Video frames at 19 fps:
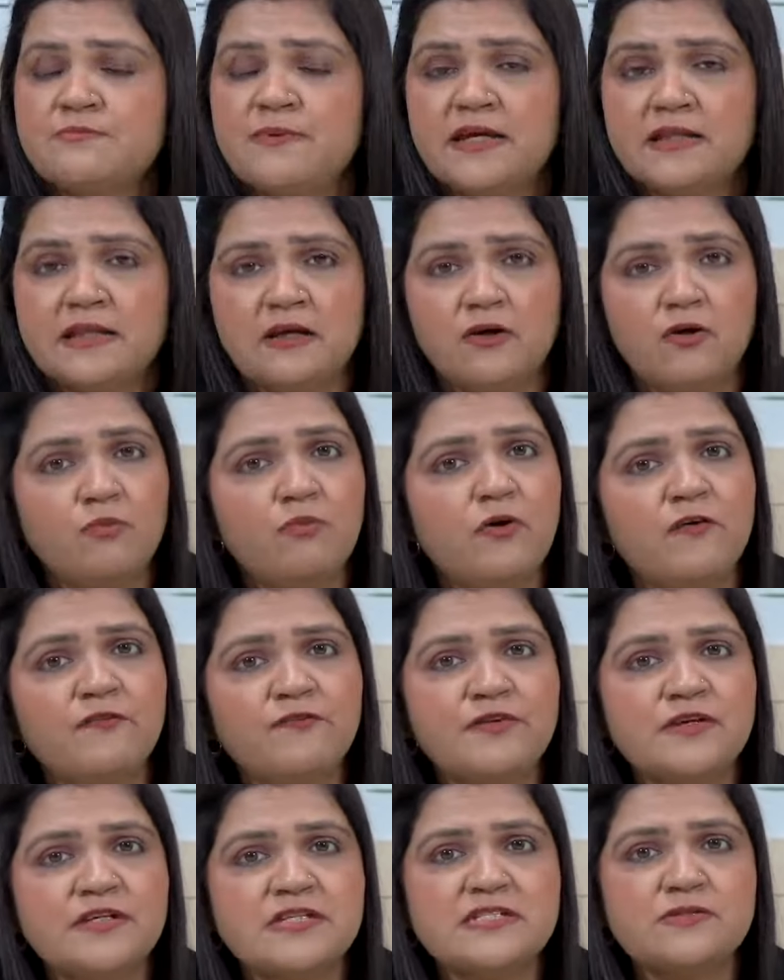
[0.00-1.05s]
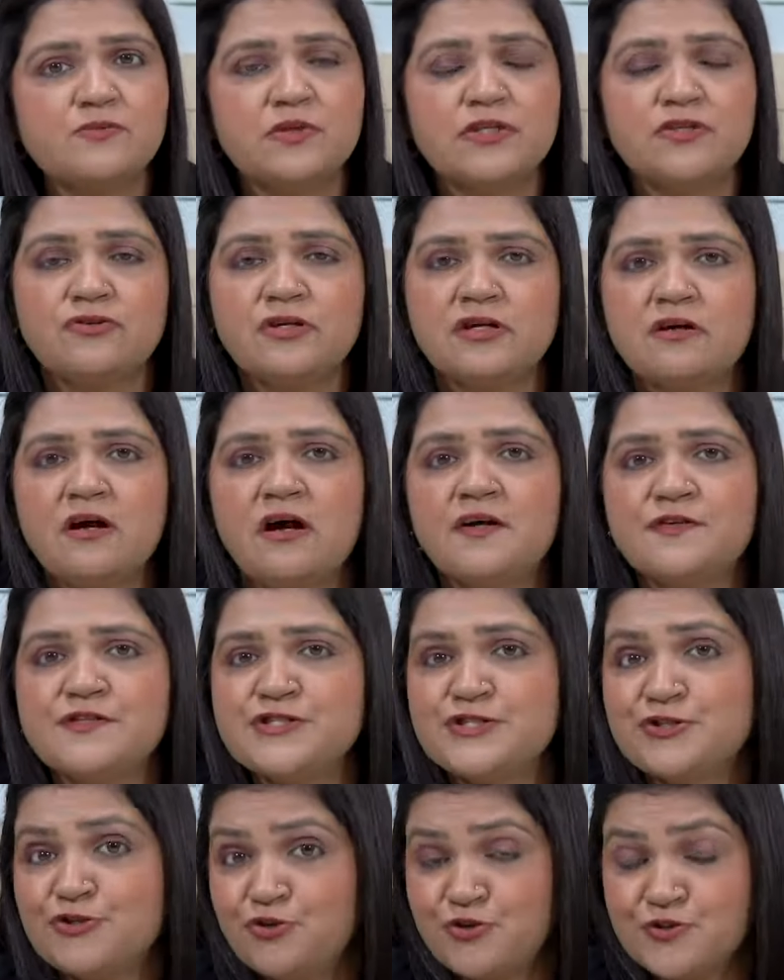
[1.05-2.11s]
by the Home Office with regards
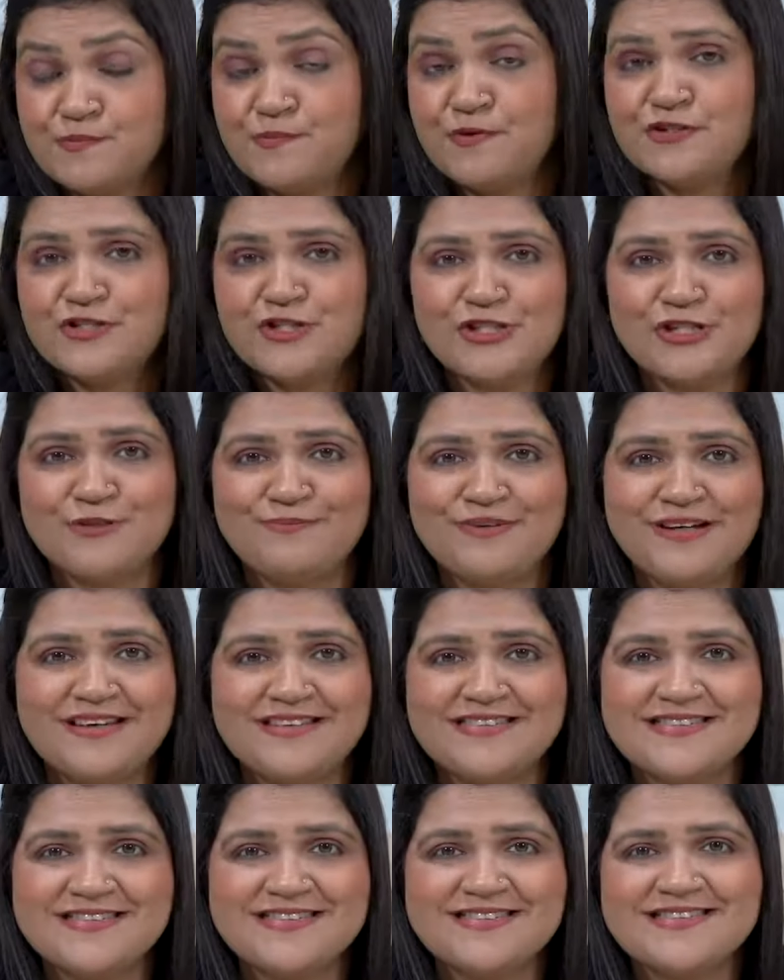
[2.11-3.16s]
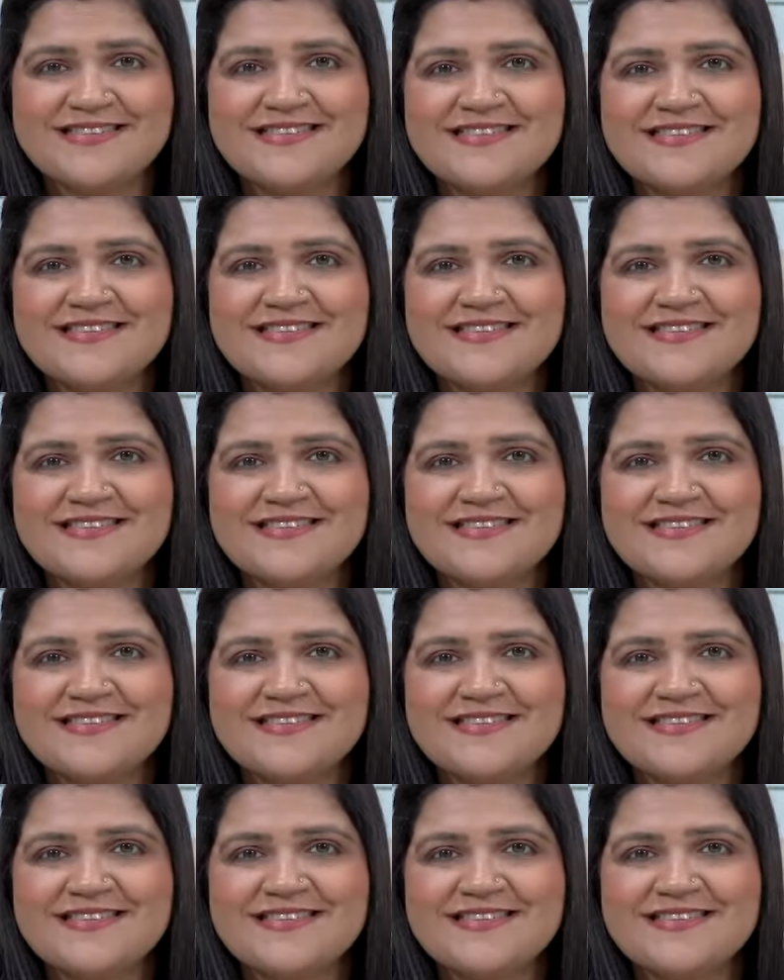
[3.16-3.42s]
to your sponsorship license.